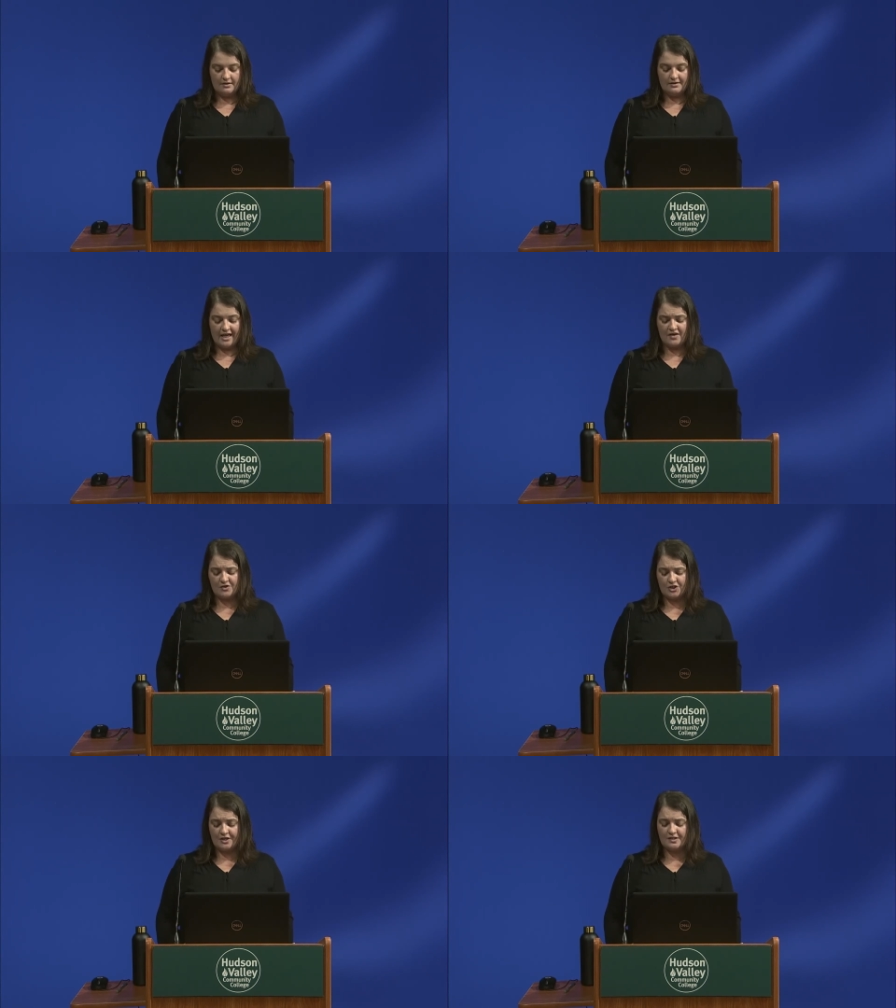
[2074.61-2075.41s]
The
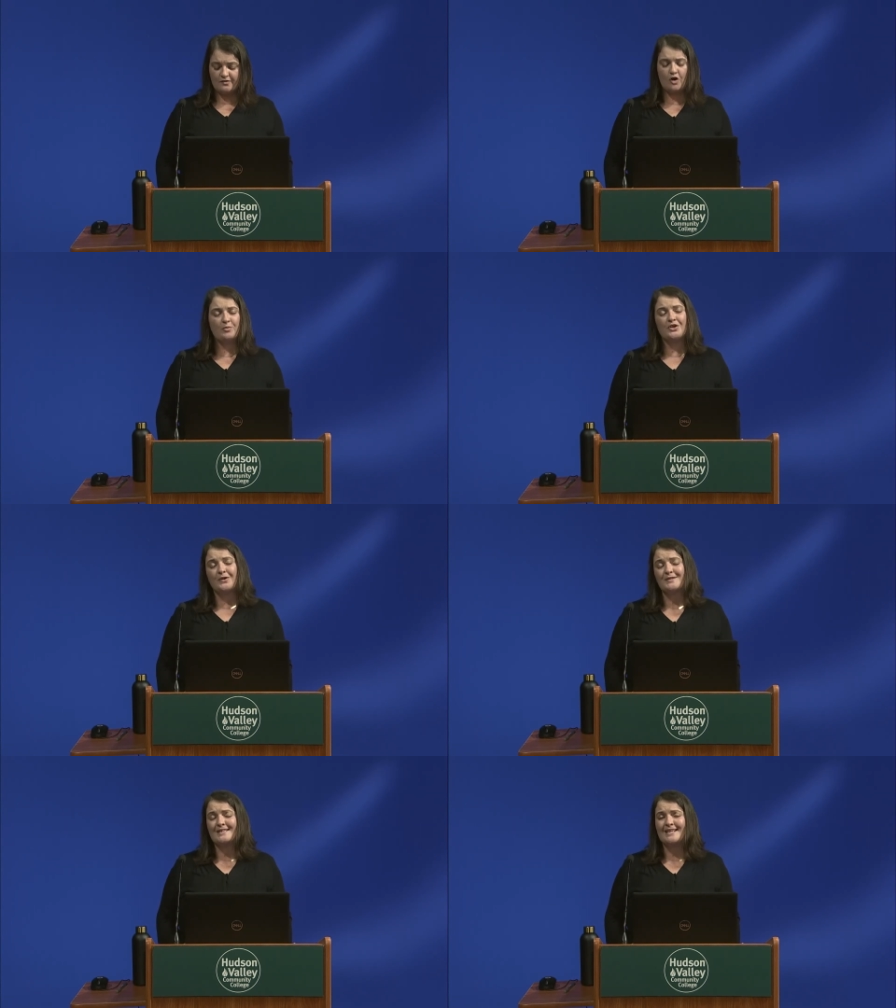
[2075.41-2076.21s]
average cost of a home in New
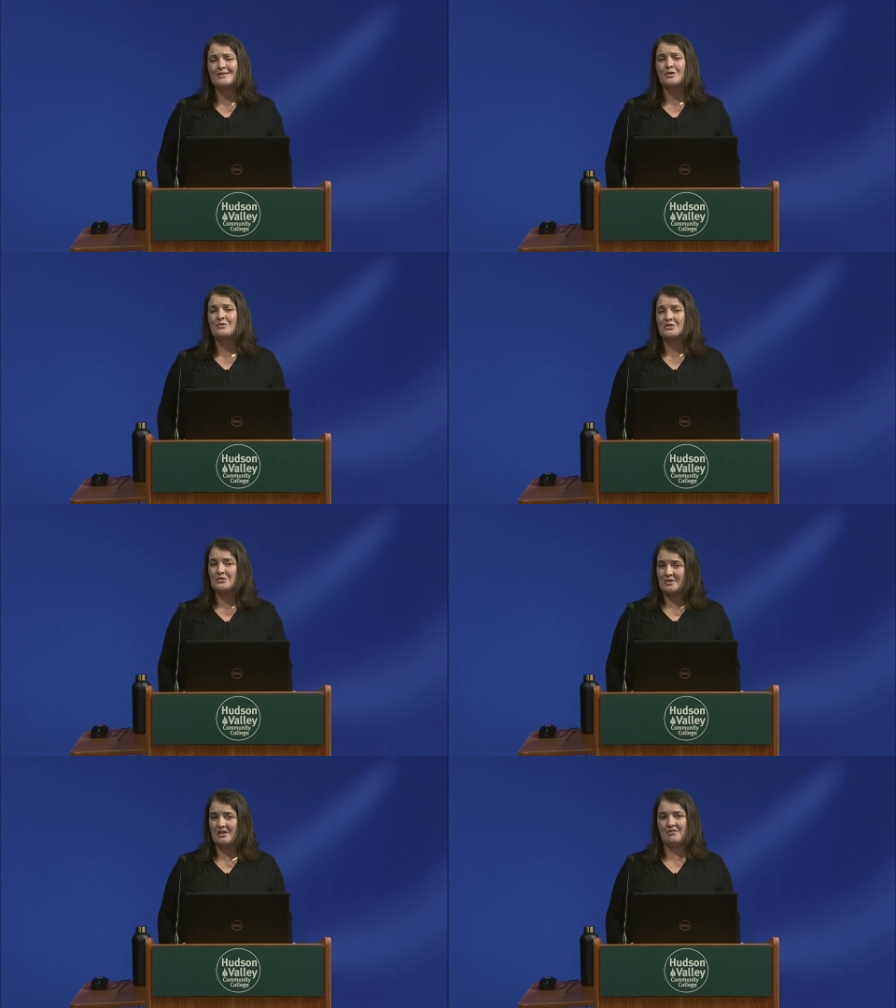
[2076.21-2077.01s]
York State is almost
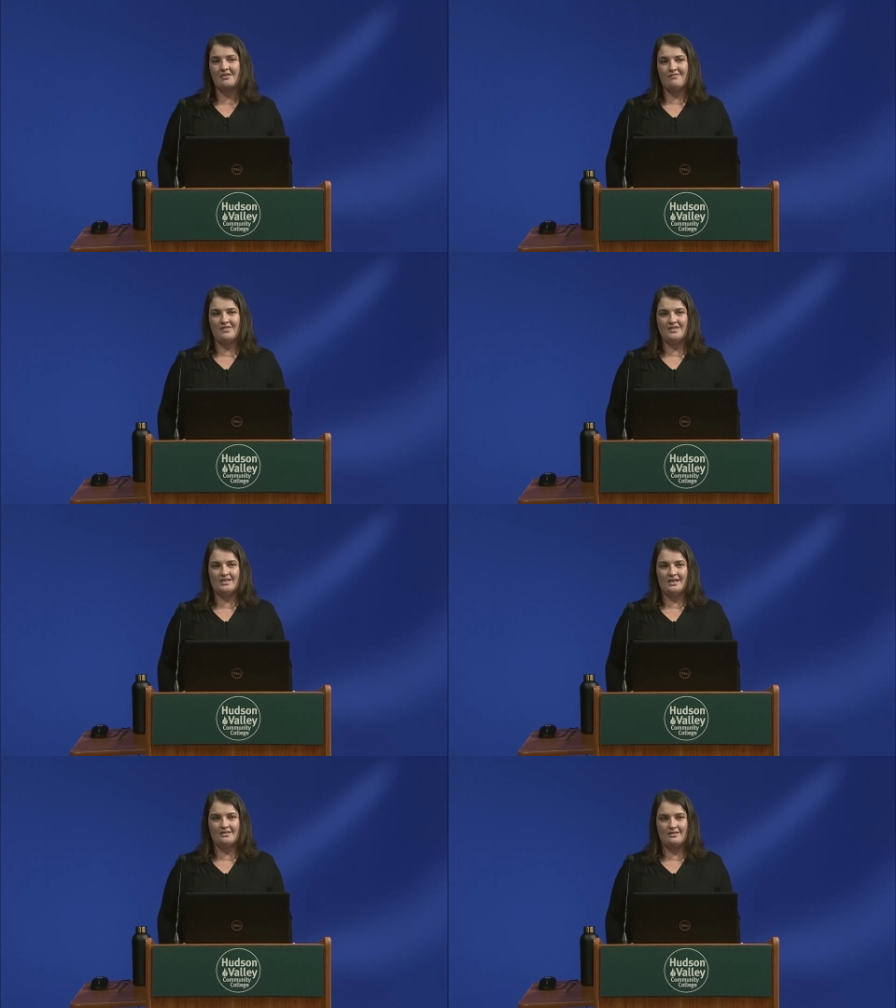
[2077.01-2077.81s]

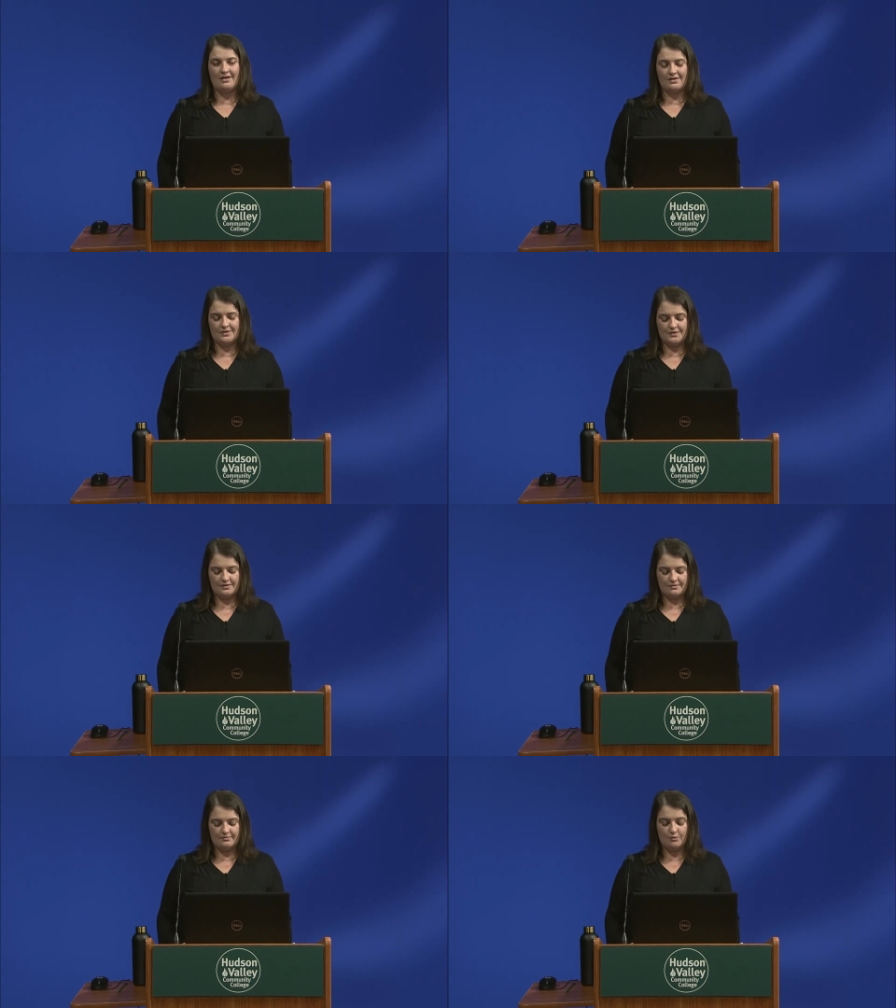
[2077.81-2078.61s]

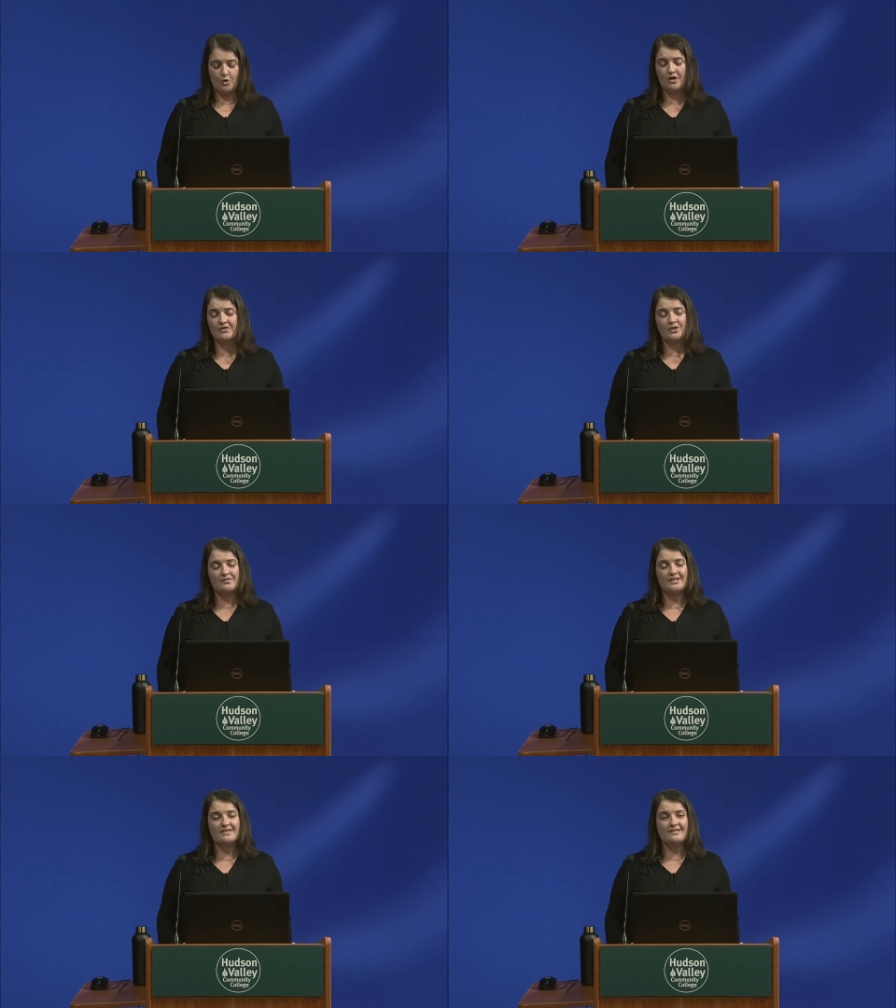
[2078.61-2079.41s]
$350,000, more if you live
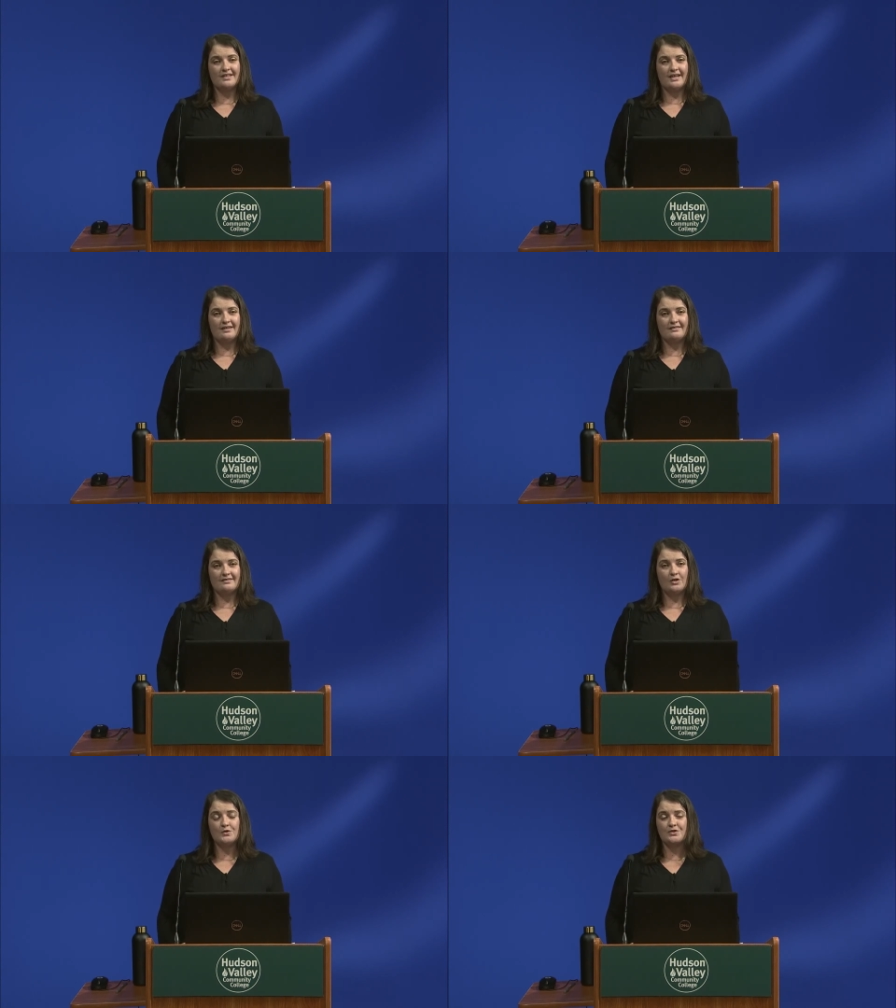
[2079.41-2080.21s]
in the city,
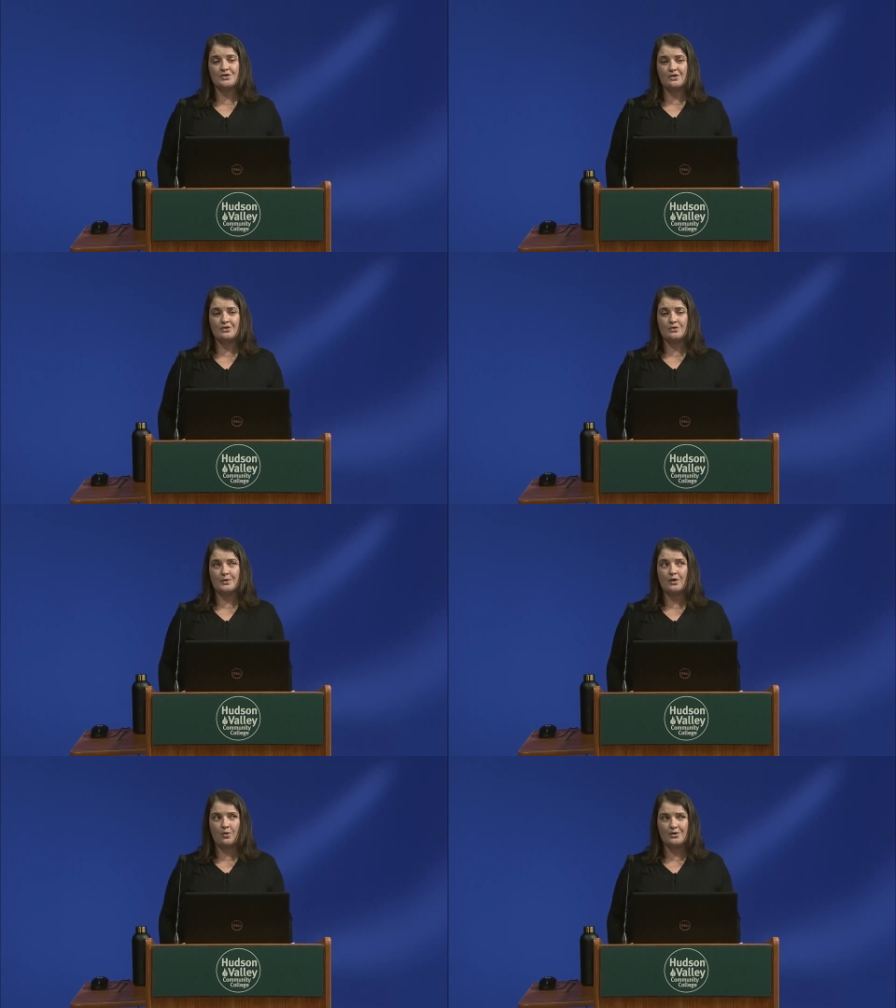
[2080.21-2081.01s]
closer to
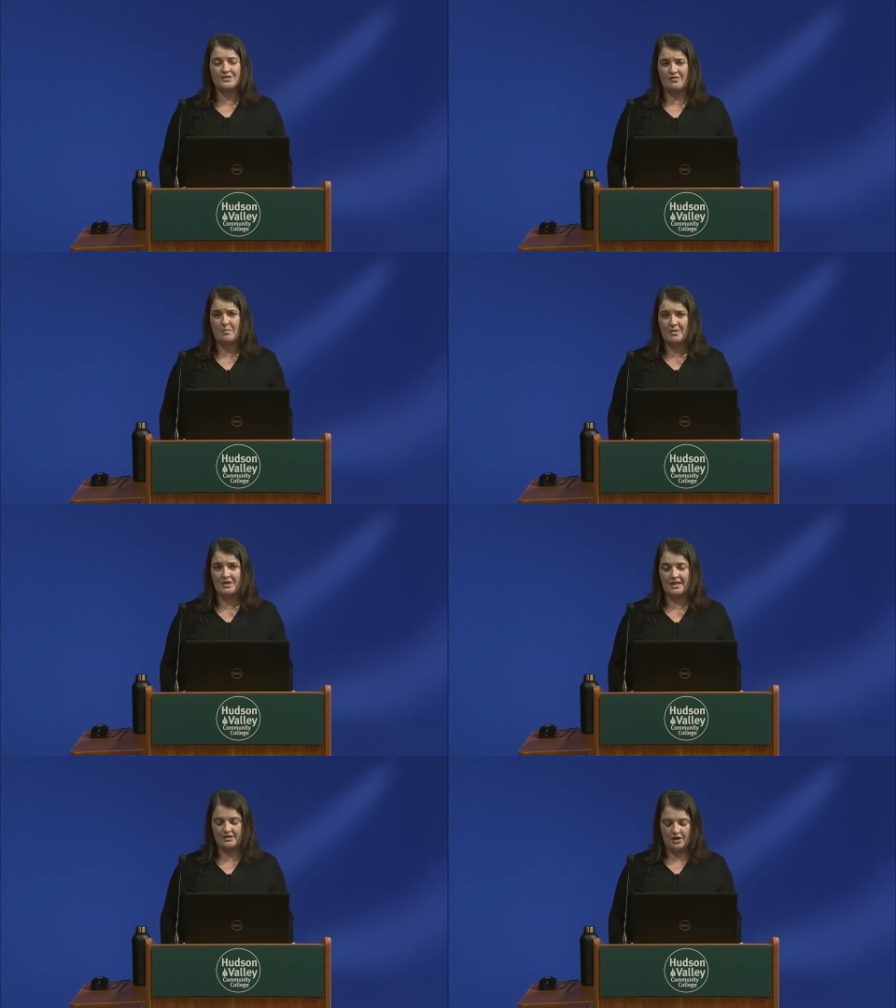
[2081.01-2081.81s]
three quarters of a
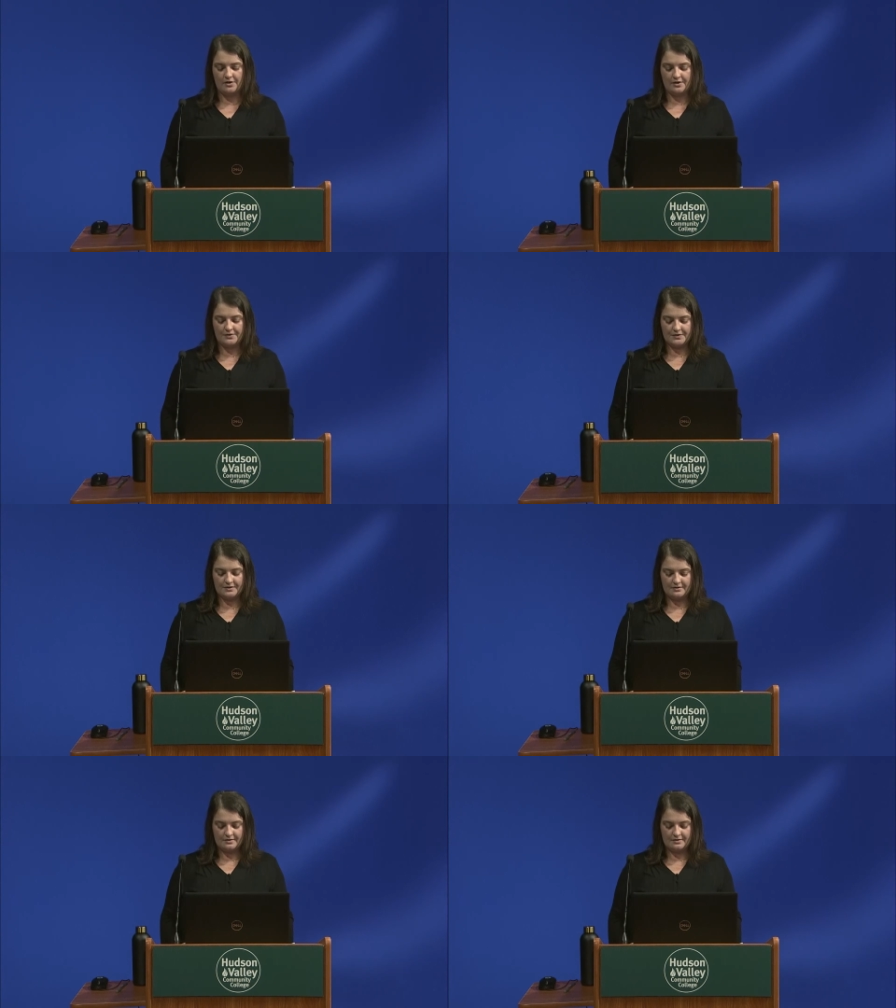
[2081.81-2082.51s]
million dollars.